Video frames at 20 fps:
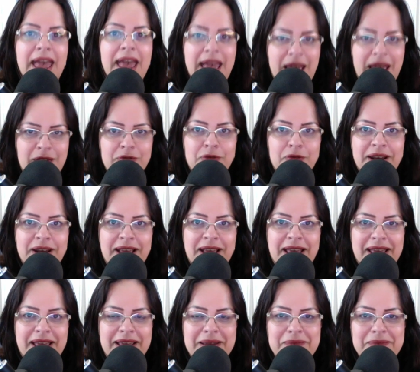every
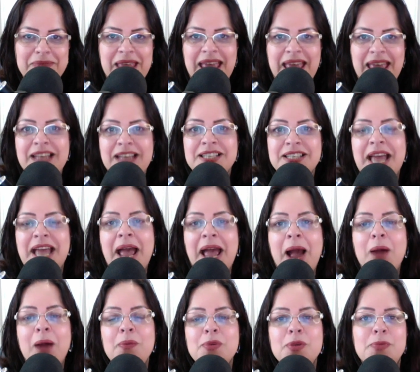day to
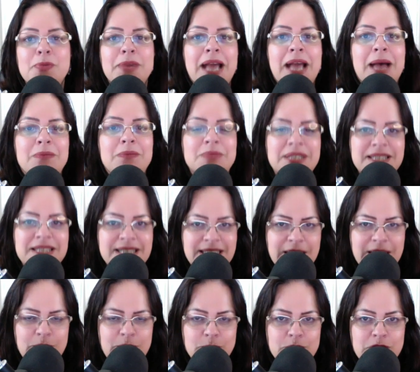help you become
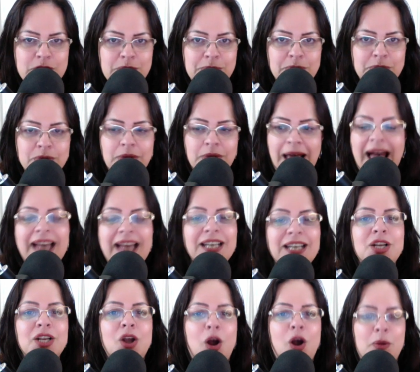distinguishable,
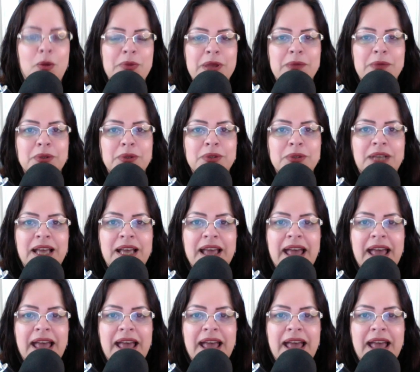uncopyable,